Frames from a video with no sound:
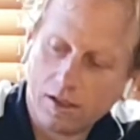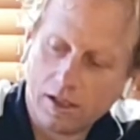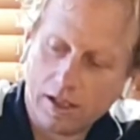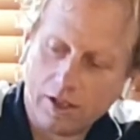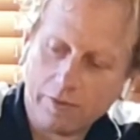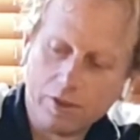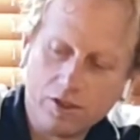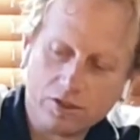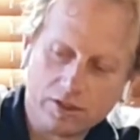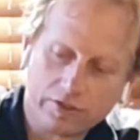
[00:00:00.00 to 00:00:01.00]
And I've been
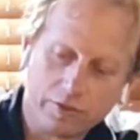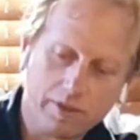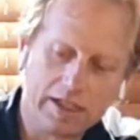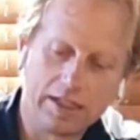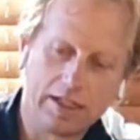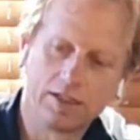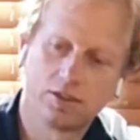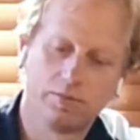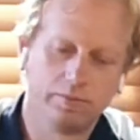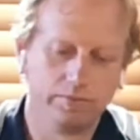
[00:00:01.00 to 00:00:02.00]
using this for many
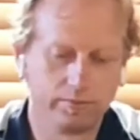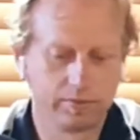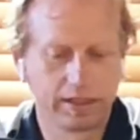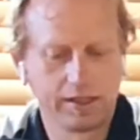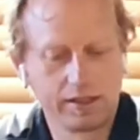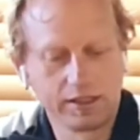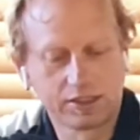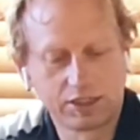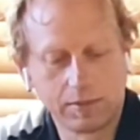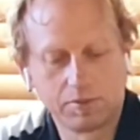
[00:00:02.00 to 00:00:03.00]
years, and it
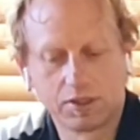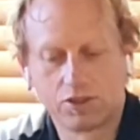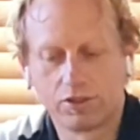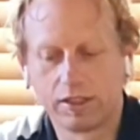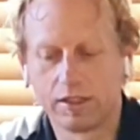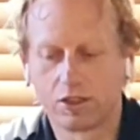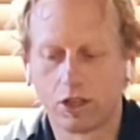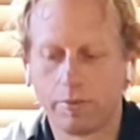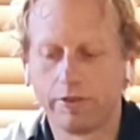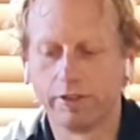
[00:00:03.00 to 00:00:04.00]
accepts the Trend
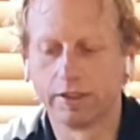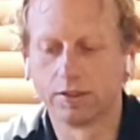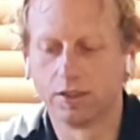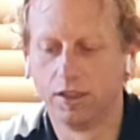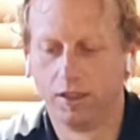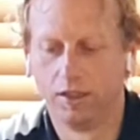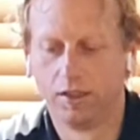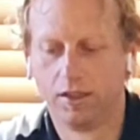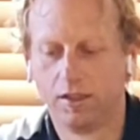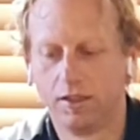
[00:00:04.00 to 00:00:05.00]
copy rings.
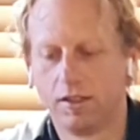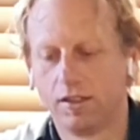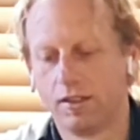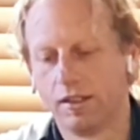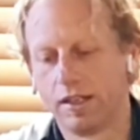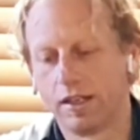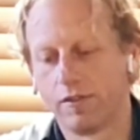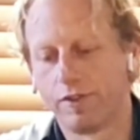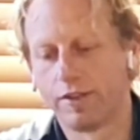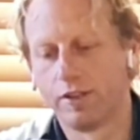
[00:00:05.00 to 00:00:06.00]
And
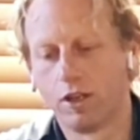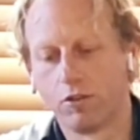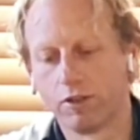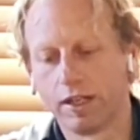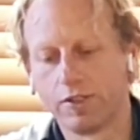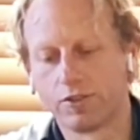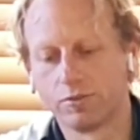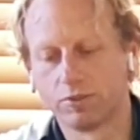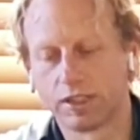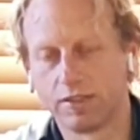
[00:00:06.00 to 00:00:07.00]
I've had the whole range
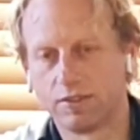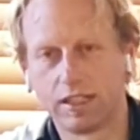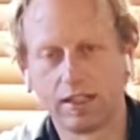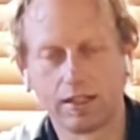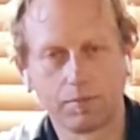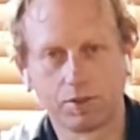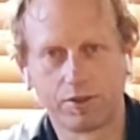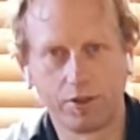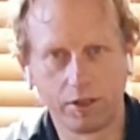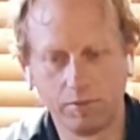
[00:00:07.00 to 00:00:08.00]
from say 10 up to
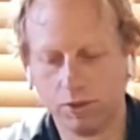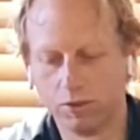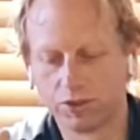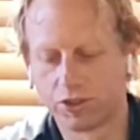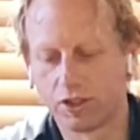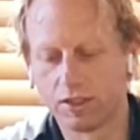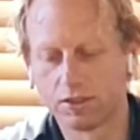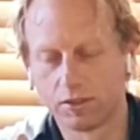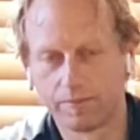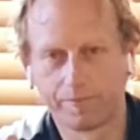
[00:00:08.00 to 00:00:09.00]
30 mil in size,
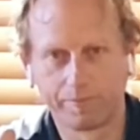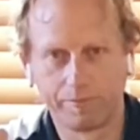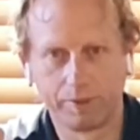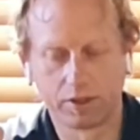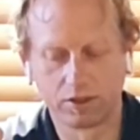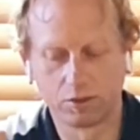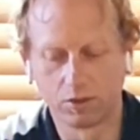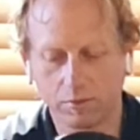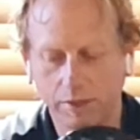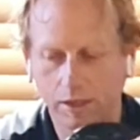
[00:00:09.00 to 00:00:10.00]
because you
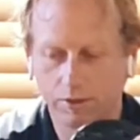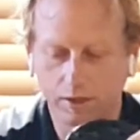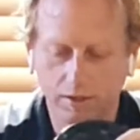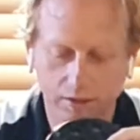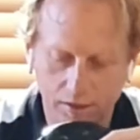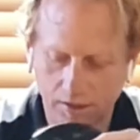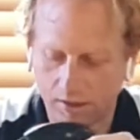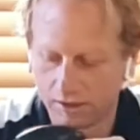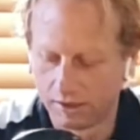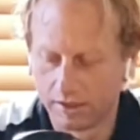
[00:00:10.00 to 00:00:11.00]
want to be able to
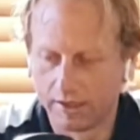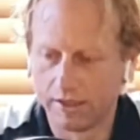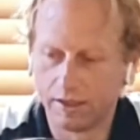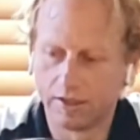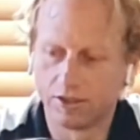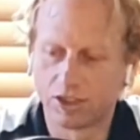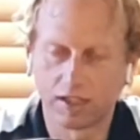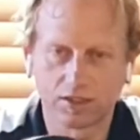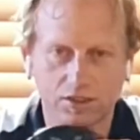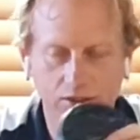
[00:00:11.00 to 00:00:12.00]

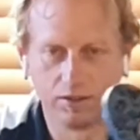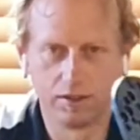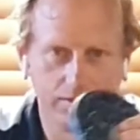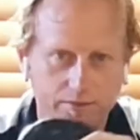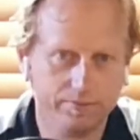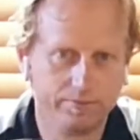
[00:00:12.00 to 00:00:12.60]
adjust and